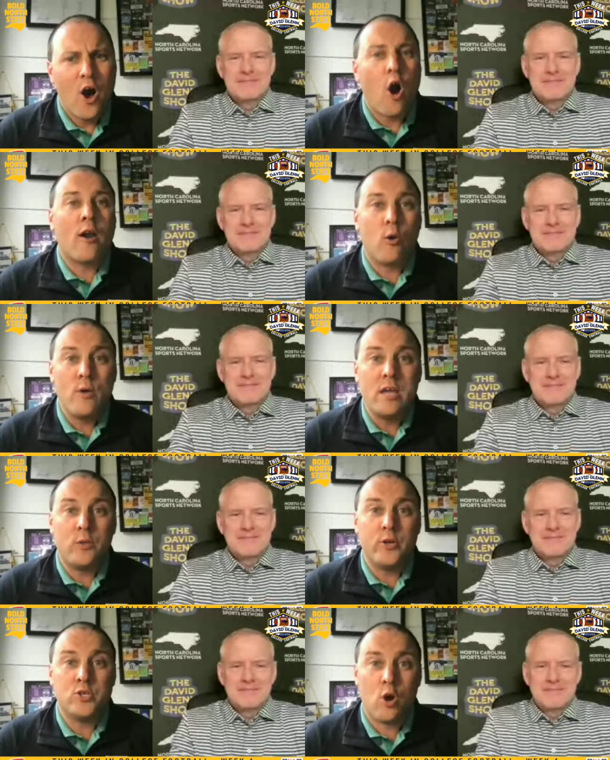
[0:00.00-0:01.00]
Speaker 1: on our
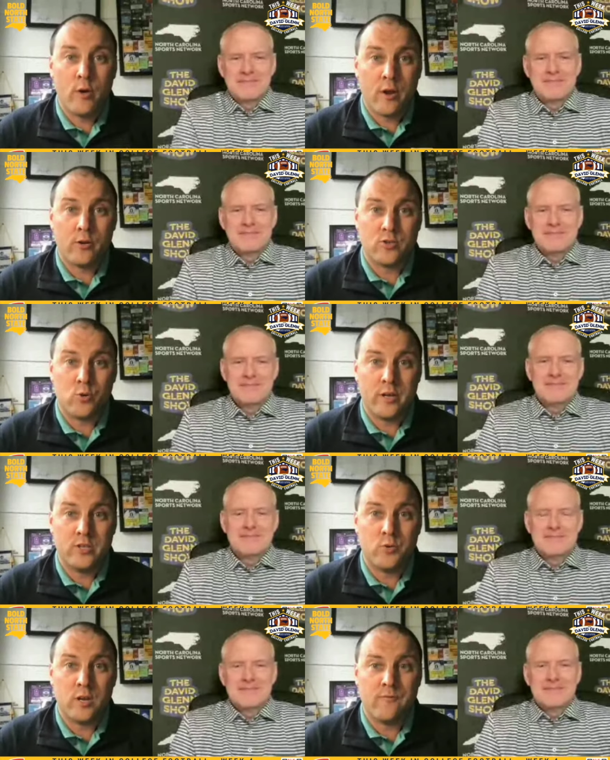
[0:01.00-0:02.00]
weekly show here in
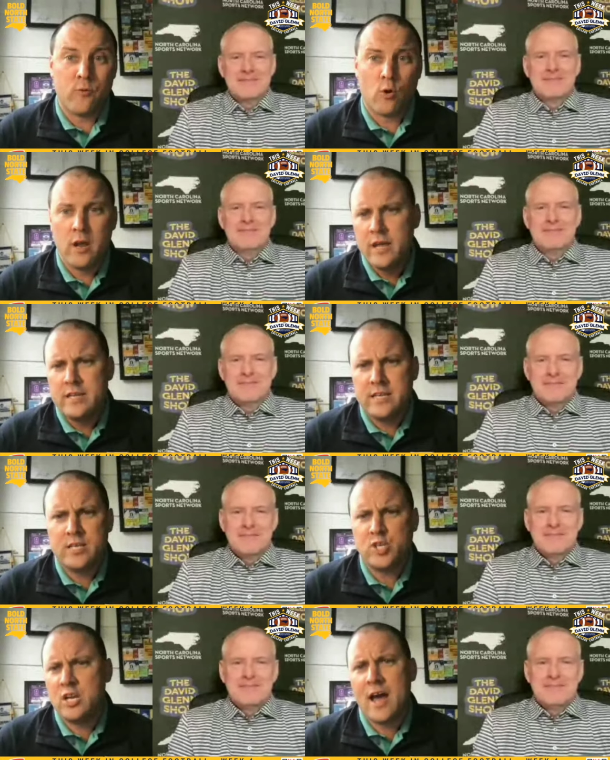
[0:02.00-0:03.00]
2024,
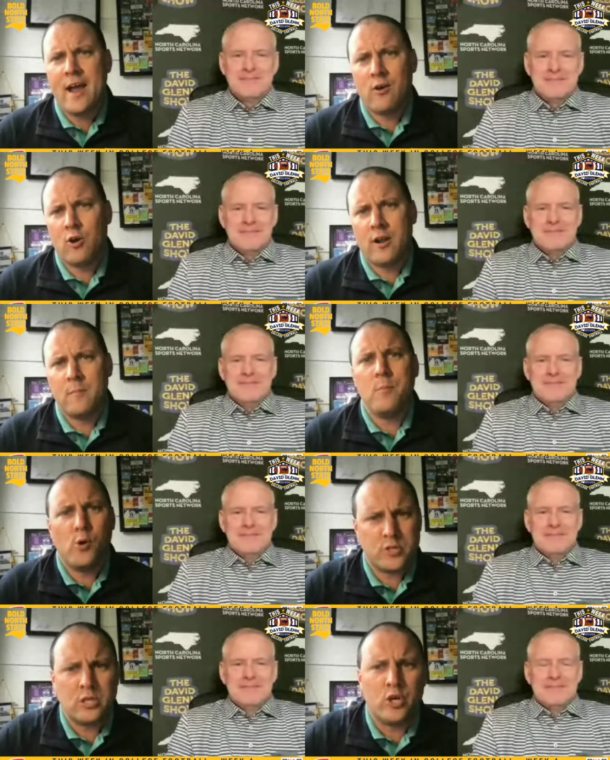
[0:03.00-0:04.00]
DG and I are going to
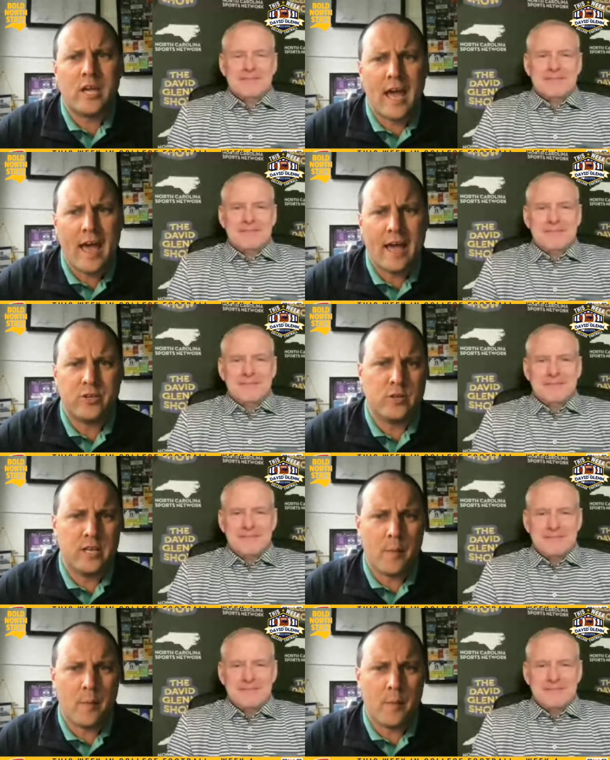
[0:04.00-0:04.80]
mostly look ahead to the